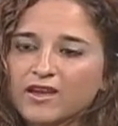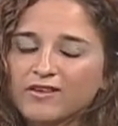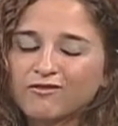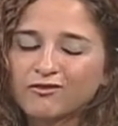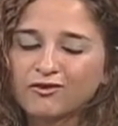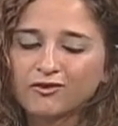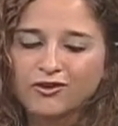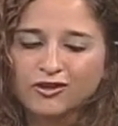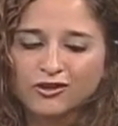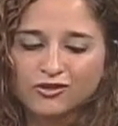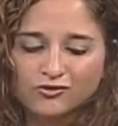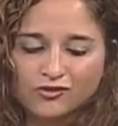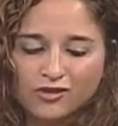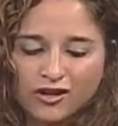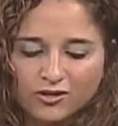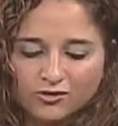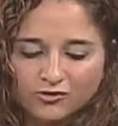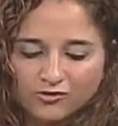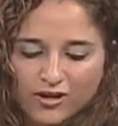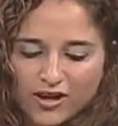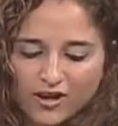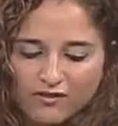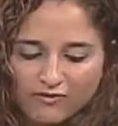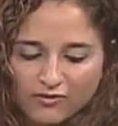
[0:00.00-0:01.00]
If you're a truck
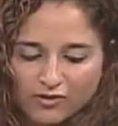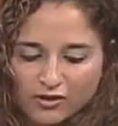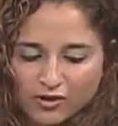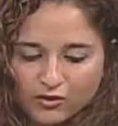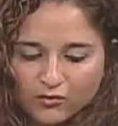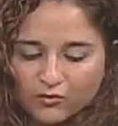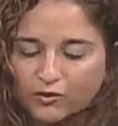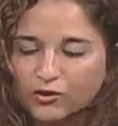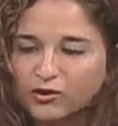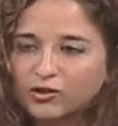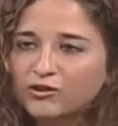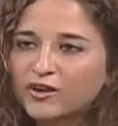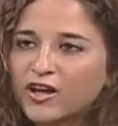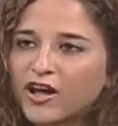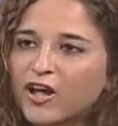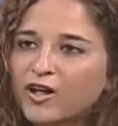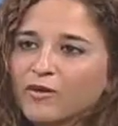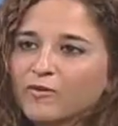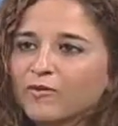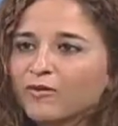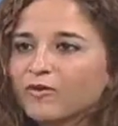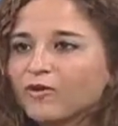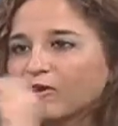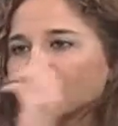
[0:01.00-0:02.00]
driver and you put your
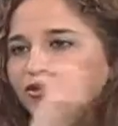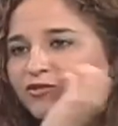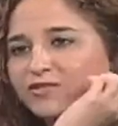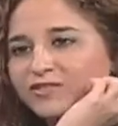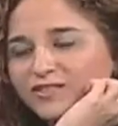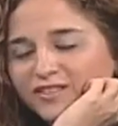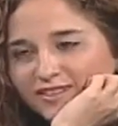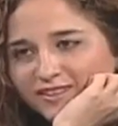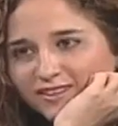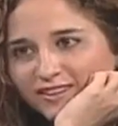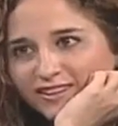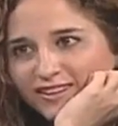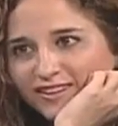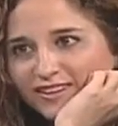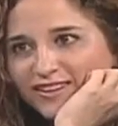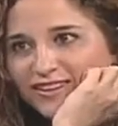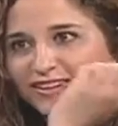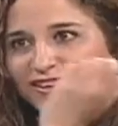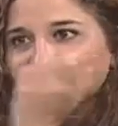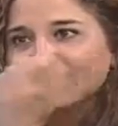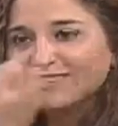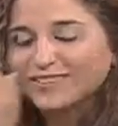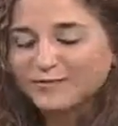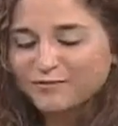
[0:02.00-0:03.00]
elbow and you sit like
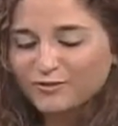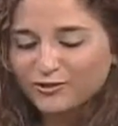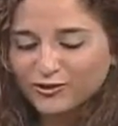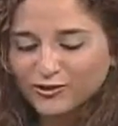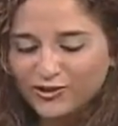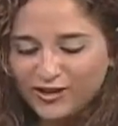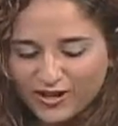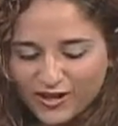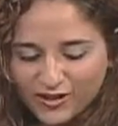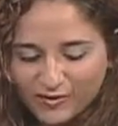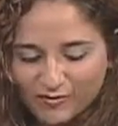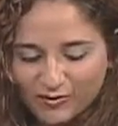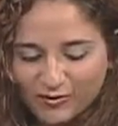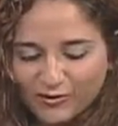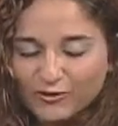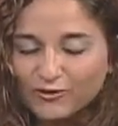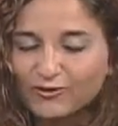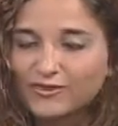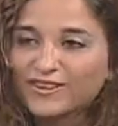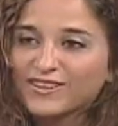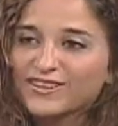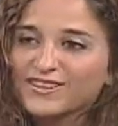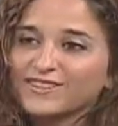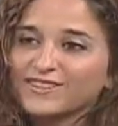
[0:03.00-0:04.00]
this and put your elbow, you can